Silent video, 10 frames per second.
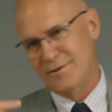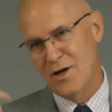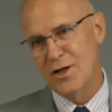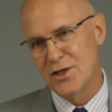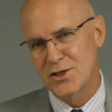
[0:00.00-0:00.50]

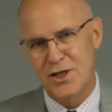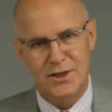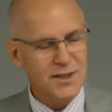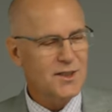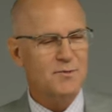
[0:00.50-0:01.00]
tongue in
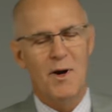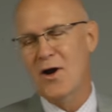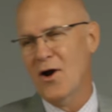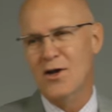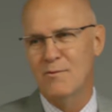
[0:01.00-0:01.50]
cheek, this is
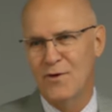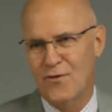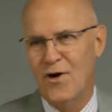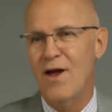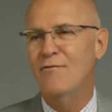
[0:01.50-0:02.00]
my argument
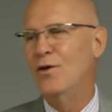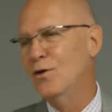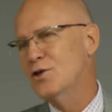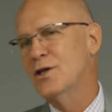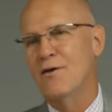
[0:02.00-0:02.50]
for
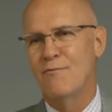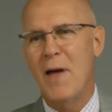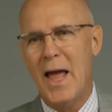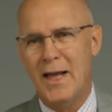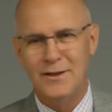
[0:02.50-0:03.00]
evolution of
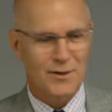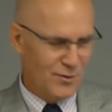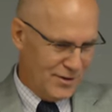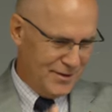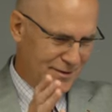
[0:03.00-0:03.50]
man, you
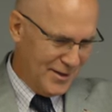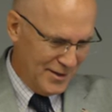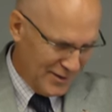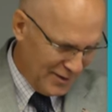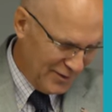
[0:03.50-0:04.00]
know, and
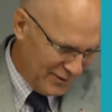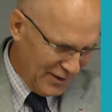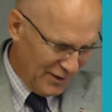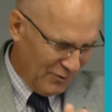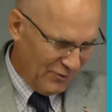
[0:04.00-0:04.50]
here's
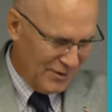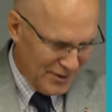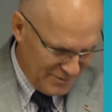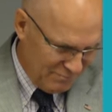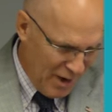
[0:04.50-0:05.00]

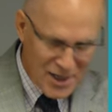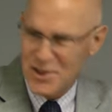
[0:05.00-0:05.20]
my